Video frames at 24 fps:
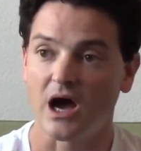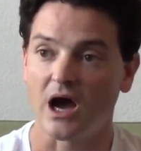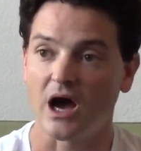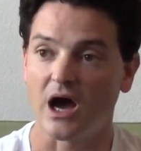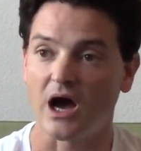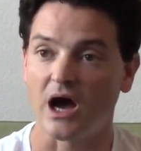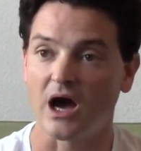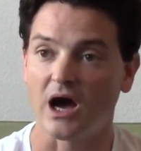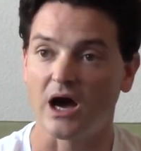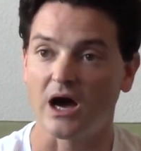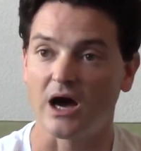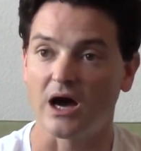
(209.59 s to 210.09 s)

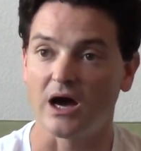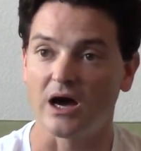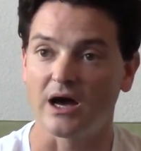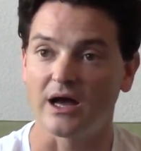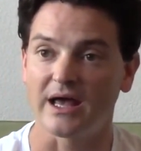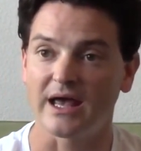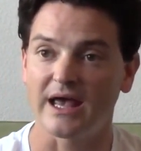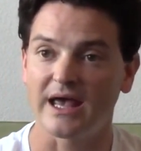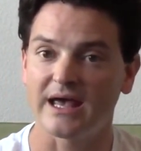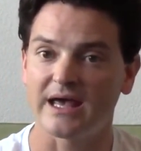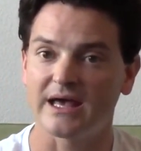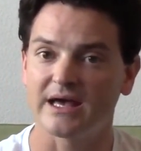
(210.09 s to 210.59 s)

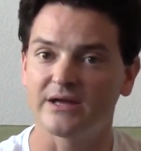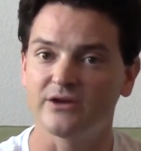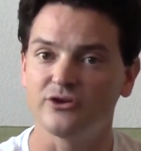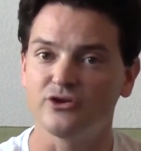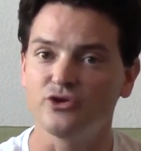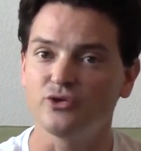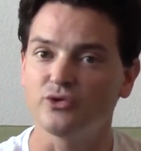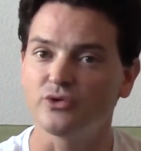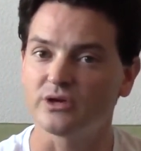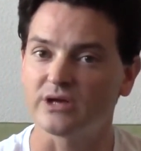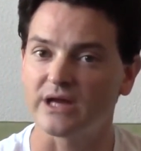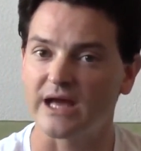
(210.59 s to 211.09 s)
And
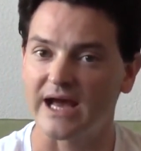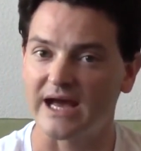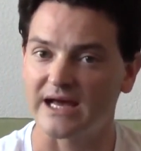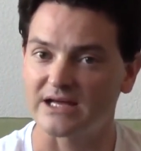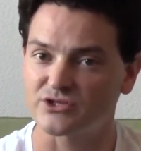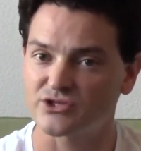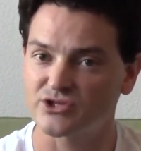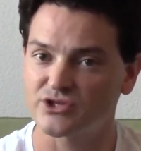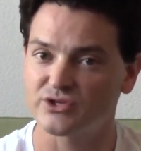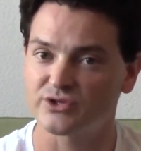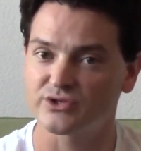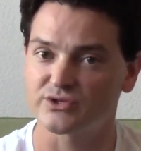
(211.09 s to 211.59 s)
you could
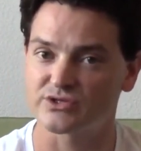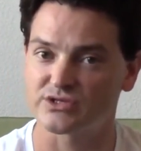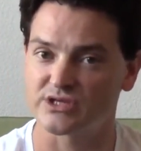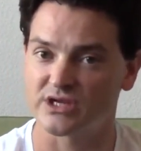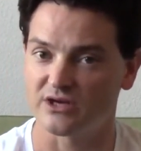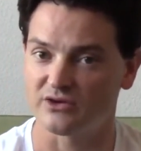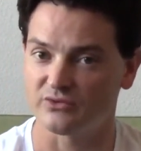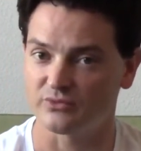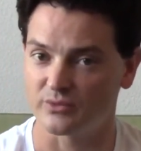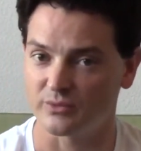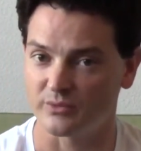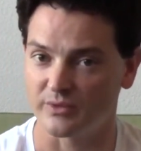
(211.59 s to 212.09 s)
ask
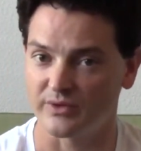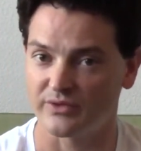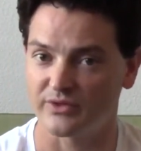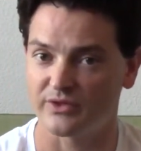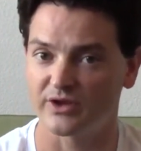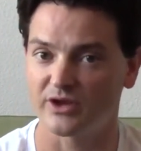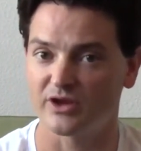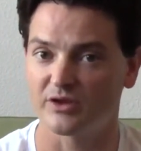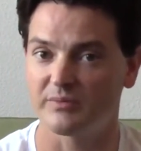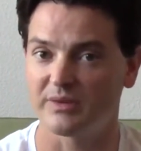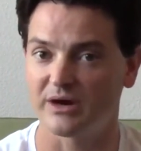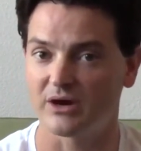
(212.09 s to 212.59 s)
yourself, when we
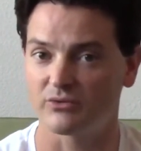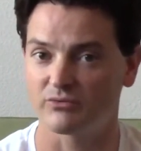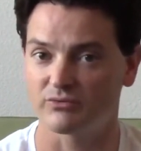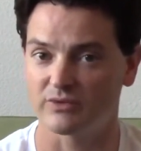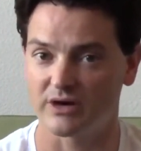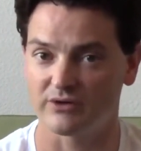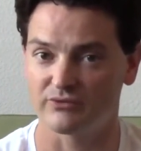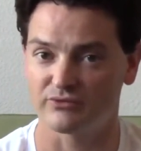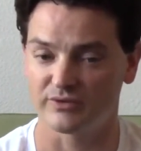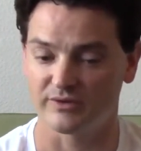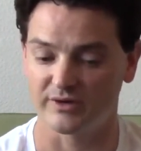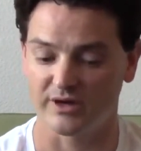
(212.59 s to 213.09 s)
think about
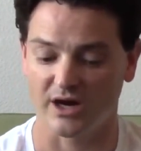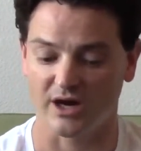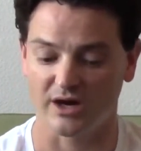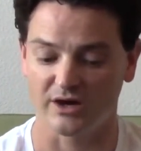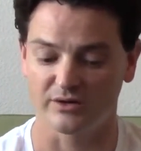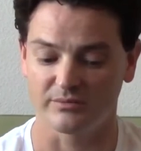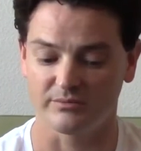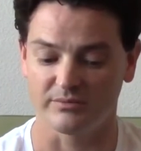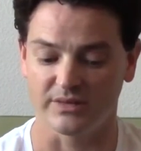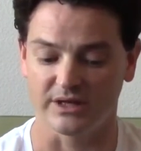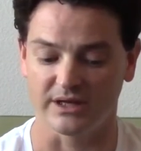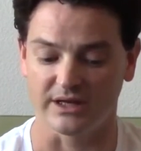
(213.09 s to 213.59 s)
Reverend
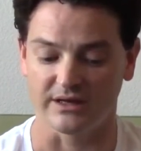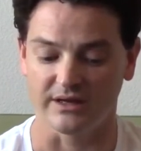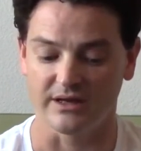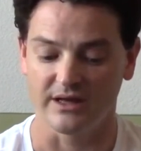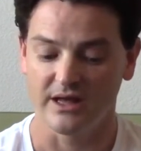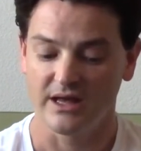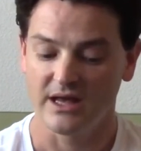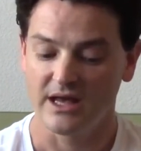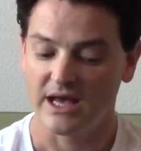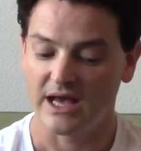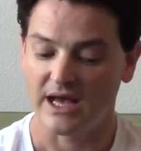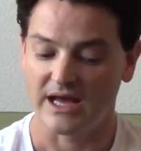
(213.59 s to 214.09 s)
Hartman,
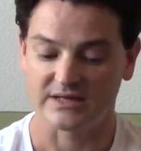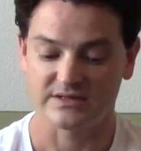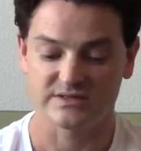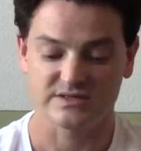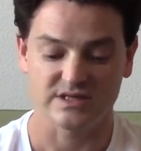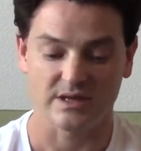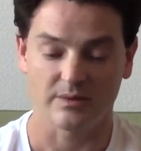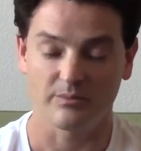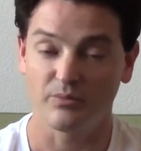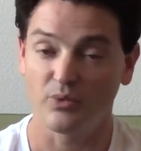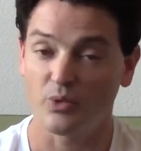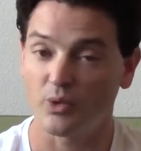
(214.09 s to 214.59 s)
at
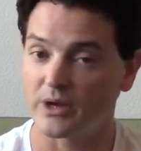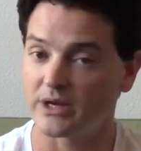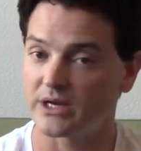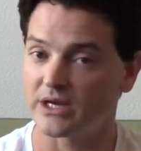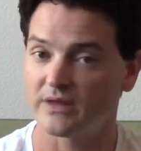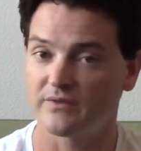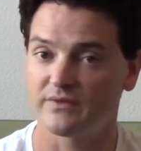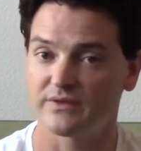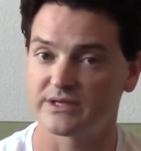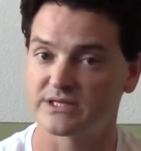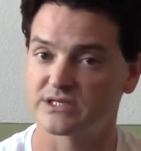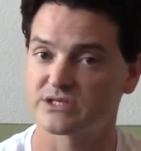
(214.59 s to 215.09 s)
some point
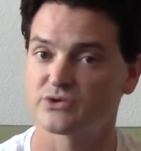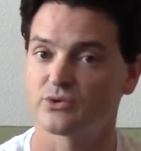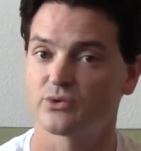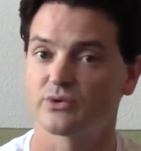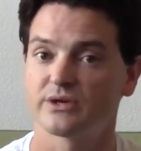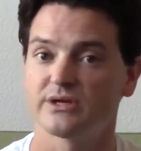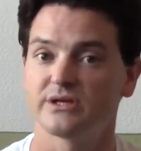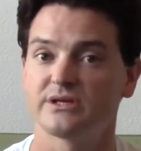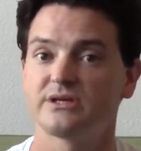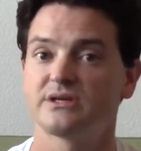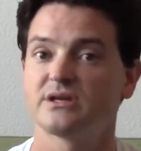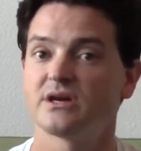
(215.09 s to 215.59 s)
in this
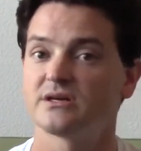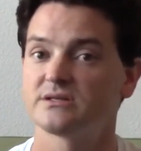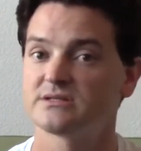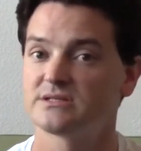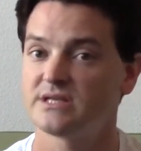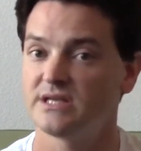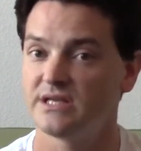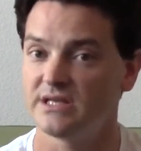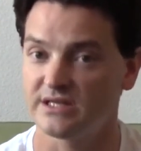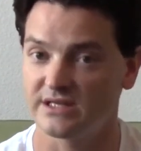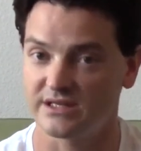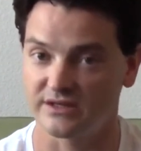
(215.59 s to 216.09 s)
story, does
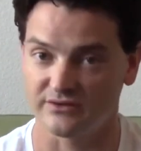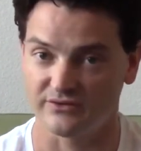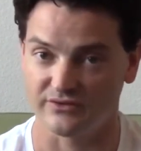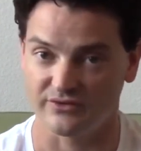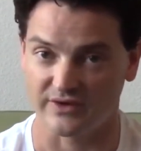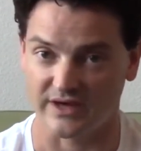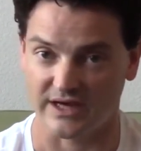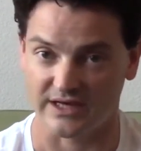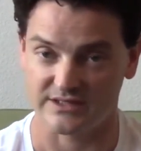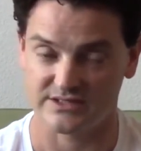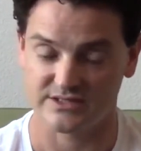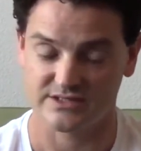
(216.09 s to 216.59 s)
he
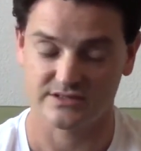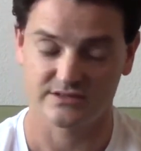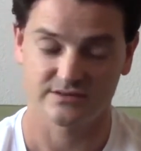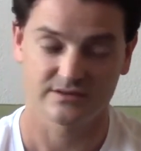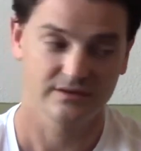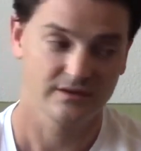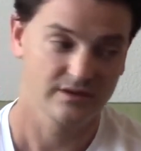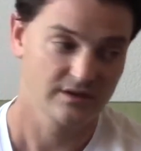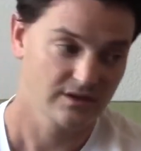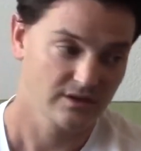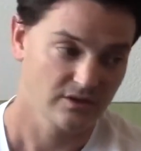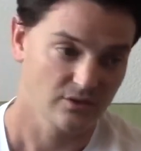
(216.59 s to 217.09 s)
confess?
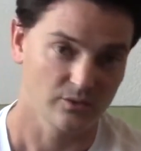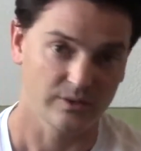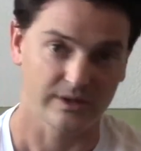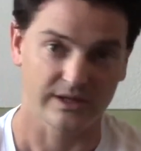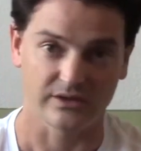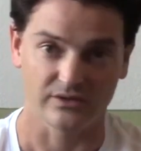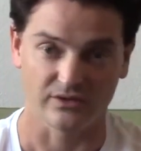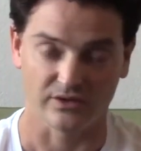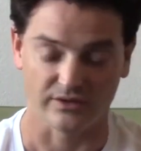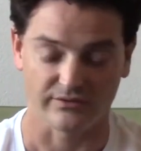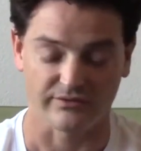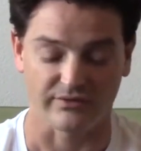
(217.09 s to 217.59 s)
We
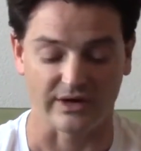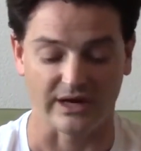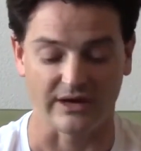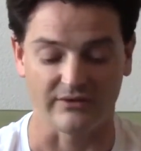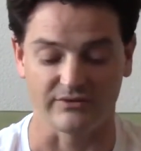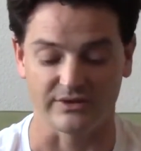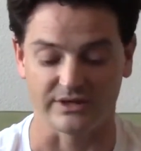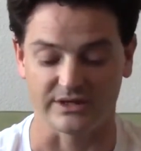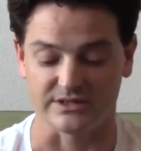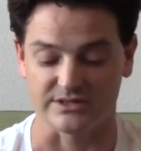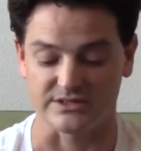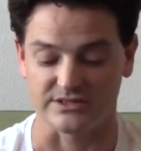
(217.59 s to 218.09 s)
can look for
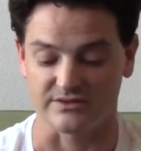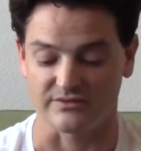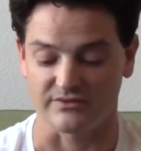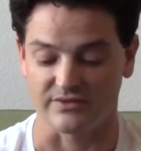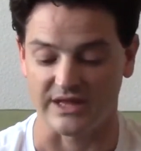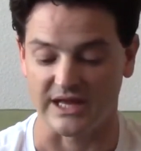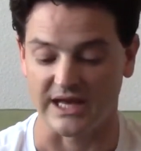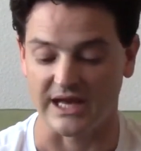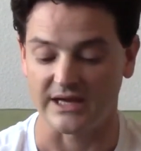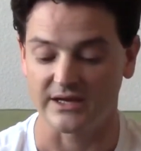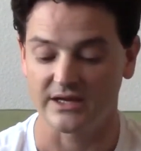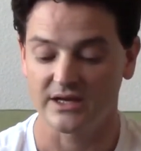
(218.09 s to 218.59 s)
evidence of
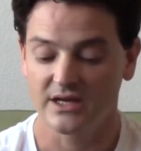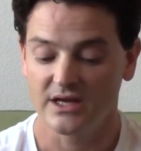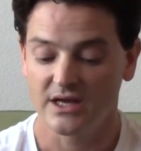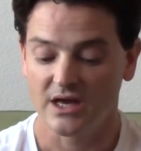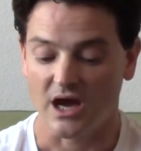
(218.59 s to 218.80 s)
that.